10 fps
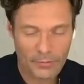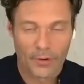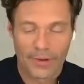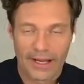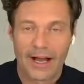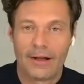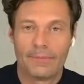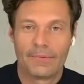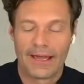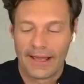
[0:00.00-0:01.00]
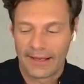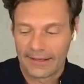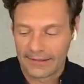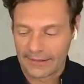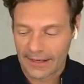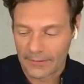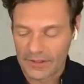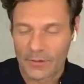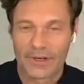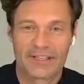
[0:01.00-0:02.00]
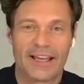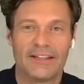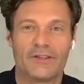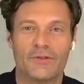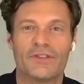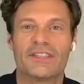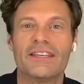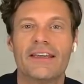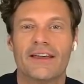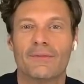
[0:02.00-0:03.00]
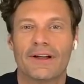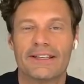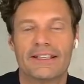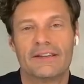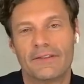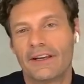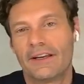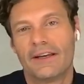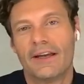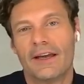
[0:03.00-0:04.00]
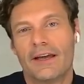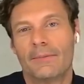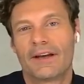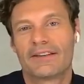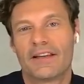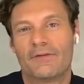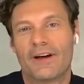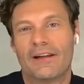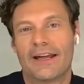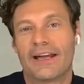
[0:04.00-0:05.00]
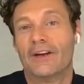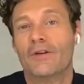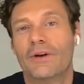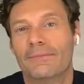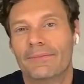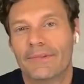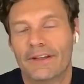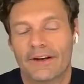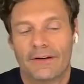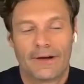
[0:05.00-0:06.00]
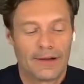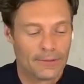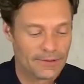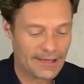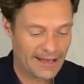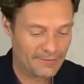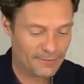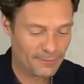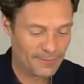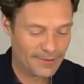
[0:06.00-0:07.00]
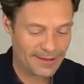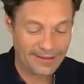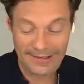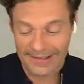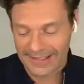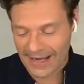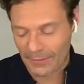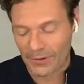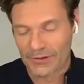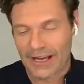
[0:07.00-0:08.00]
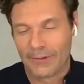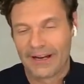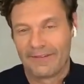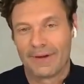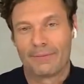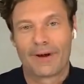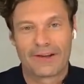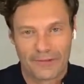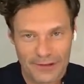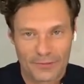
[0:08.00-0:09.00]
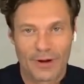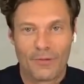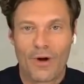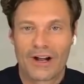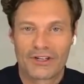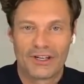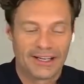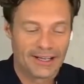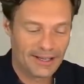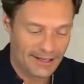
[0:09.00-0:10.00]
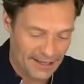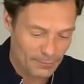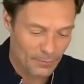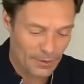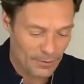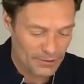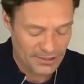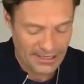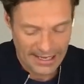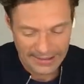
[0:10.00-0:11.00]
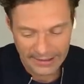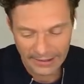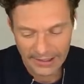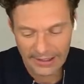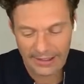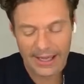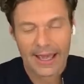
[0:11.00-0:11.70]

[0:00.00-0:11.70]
growing up, and I was so excited to see him on TV because I felt like I knew him. You know, I would have in summers I would have my breakfast while watching him, while watching Kathie Lee,